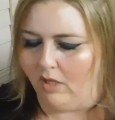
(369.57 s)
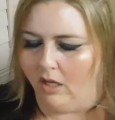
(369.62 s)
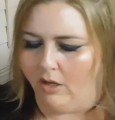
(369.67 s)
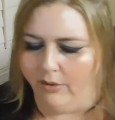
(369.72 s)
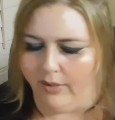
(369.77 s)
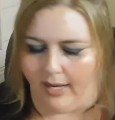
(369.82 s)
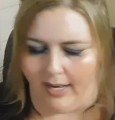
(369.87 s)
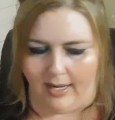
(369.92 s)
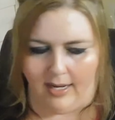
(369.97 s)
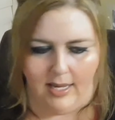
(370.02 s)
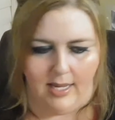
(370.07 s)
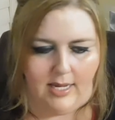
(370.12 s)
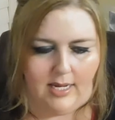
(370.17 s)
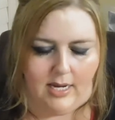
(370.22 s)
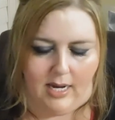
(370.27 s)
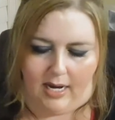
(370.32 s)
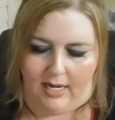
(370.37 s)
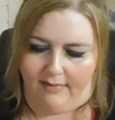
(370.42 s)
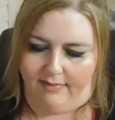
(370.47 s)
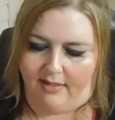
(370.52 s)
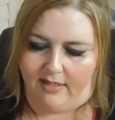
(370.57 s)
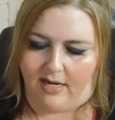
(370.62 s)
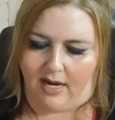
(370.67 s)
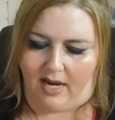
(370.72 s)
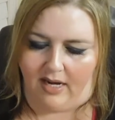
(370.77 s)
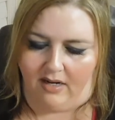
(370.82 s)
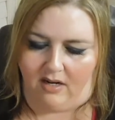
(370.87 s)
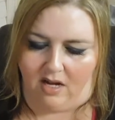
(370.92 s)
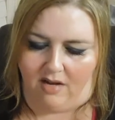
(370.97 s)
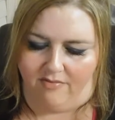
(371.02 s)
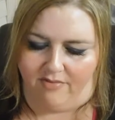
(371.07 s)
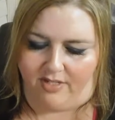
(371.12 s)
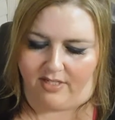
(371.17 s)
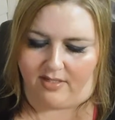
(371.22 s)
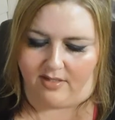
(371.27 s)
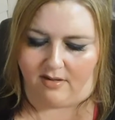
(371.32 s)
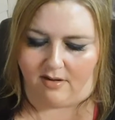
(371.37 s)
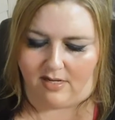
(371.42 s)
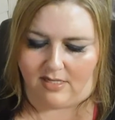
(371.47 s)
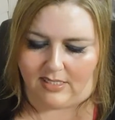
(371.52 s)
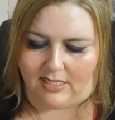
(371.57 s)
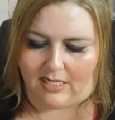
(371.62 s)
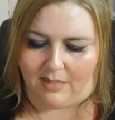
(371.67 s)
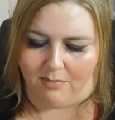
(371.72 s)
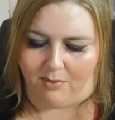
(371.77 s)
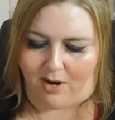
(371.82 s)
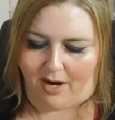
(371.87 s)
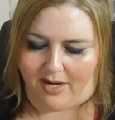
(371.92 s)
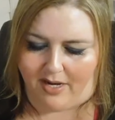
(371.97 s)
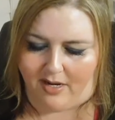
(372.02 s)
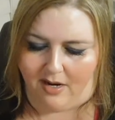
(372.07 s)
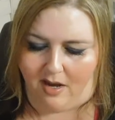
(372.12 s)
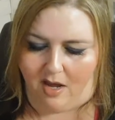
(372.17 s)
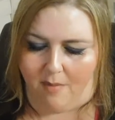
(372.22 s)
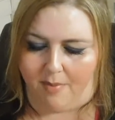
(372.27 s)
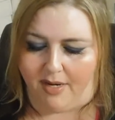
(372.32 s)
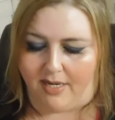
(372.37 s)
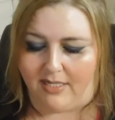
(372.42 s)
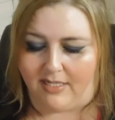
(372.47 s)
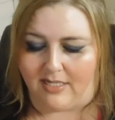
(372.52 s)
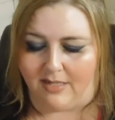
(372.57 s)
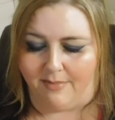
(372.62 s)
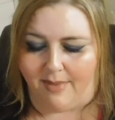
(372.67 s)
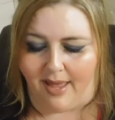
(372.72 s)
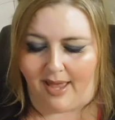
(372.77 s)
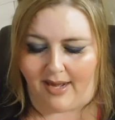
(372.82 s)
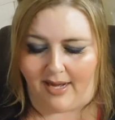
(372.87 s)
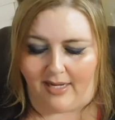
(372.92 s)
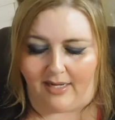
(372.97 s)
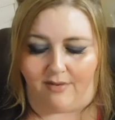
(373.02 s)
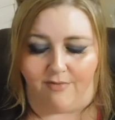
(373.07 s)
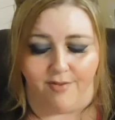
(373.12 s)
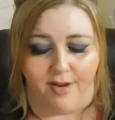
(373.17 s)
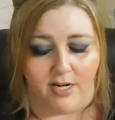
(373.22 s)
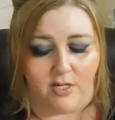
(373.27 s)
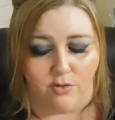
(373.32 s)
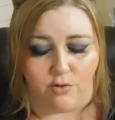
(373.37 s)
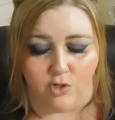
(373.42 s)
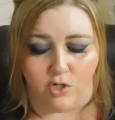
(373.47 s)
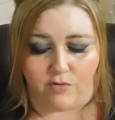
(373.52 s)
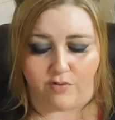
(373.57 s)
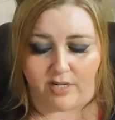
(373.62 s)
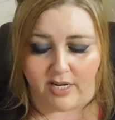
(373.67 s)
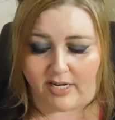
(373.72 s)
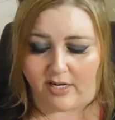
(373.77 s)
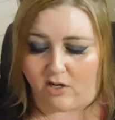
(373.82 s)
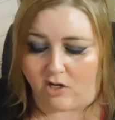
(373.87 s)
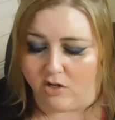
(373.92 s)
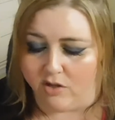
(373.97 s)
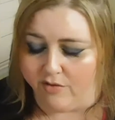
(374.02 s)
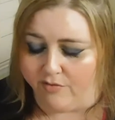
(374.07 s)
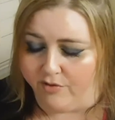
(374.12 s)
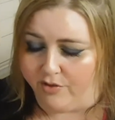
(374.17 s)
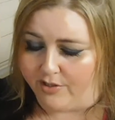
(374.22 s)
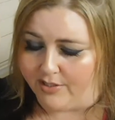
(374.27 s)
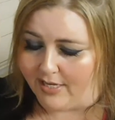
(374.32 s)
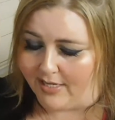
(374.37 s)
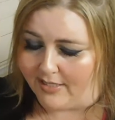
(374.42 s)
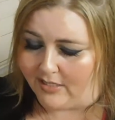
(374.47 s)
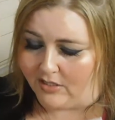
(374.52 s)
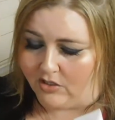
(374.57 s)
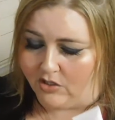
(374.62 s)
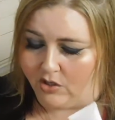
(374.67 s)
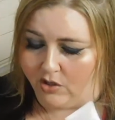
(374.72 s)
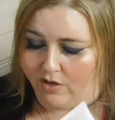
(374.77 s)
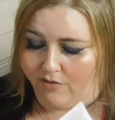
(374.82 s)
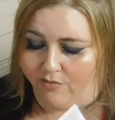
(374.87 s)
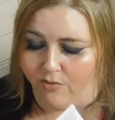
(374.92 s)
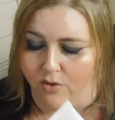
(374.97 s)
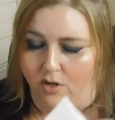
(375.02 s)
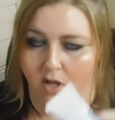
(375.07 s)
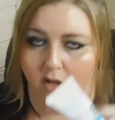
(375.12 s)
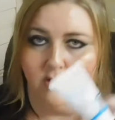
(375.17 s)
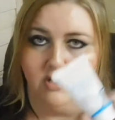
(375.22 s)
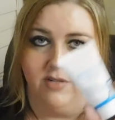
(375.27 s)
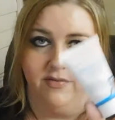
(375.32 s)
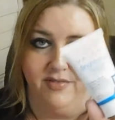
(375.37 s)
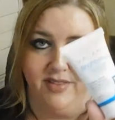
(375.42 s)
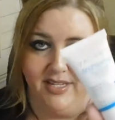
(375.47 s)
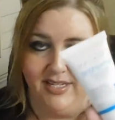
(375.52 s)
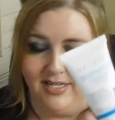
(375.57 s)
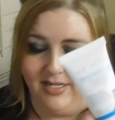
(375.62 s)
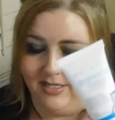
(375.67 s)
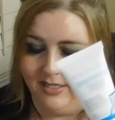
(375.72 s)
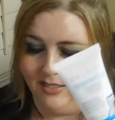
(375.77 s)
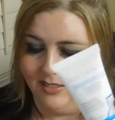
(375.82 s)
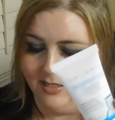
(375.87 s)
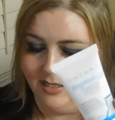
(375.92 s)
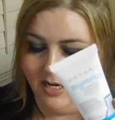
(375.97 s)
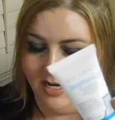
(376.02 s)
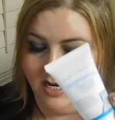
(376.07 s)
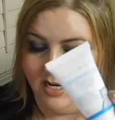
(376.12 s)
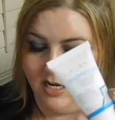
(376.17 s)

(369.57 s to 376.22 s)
Okay, and then I got Vasanti Brighten Up Enzymatic Face Rejuvenator. The full size is $34 of this.